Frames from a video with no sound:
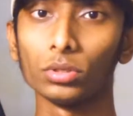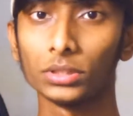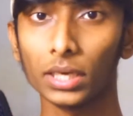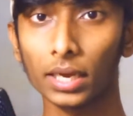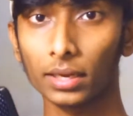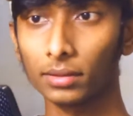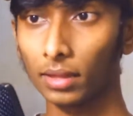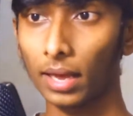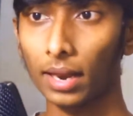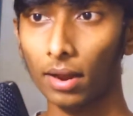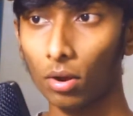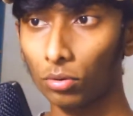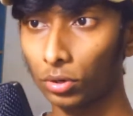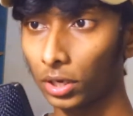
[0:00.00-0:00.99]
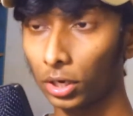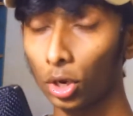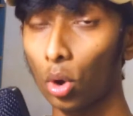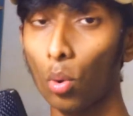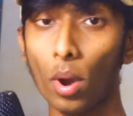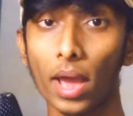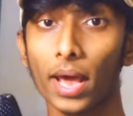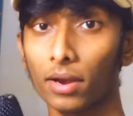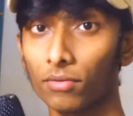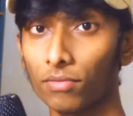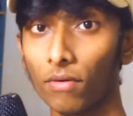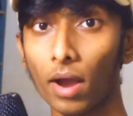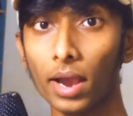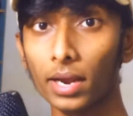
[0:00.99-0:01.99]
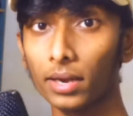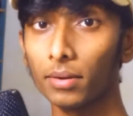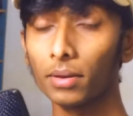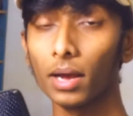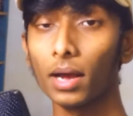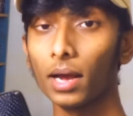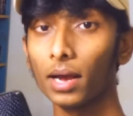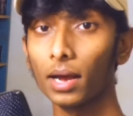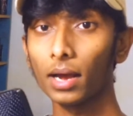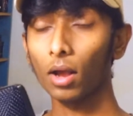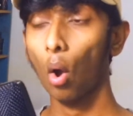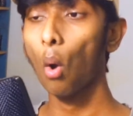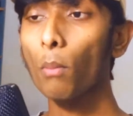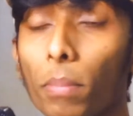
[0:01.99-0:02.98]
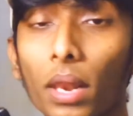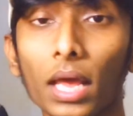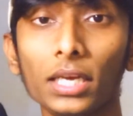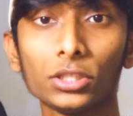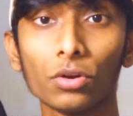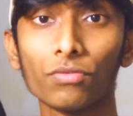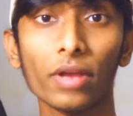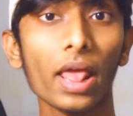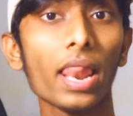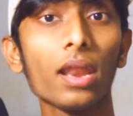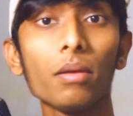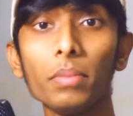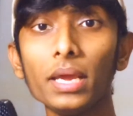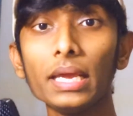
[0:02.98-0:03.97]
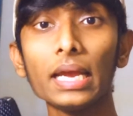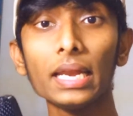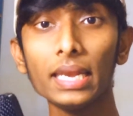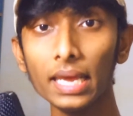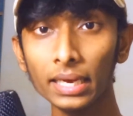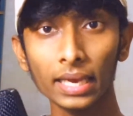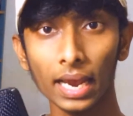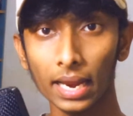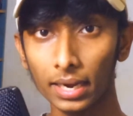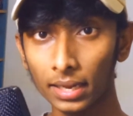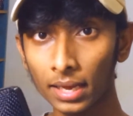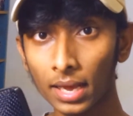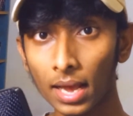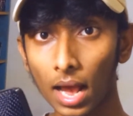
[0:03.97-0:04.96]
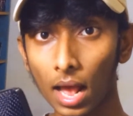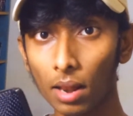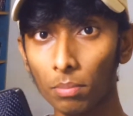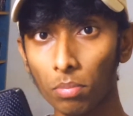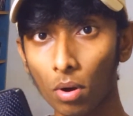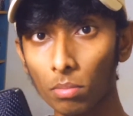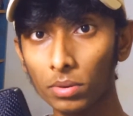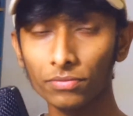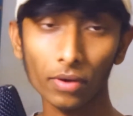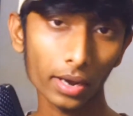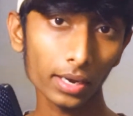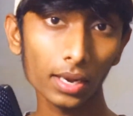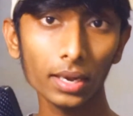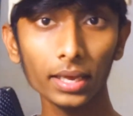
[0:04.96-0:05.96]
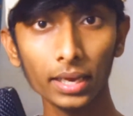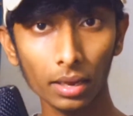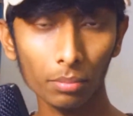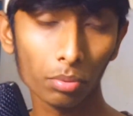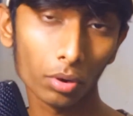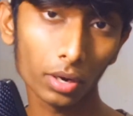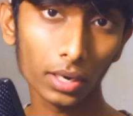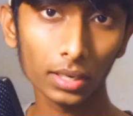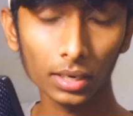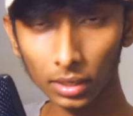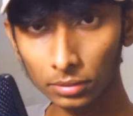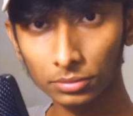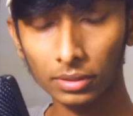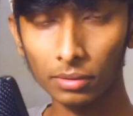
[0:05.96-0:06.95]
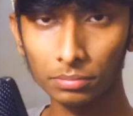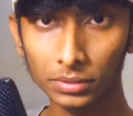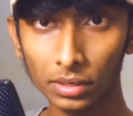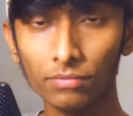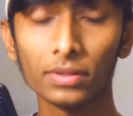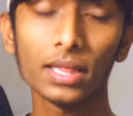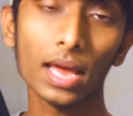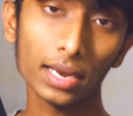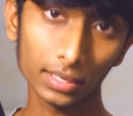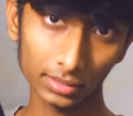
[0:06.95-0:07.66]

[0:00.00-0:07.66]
check that out, you can go ahead and find a compilation of Ellen being a dickhead. I'll probably find a link and put it in the description if that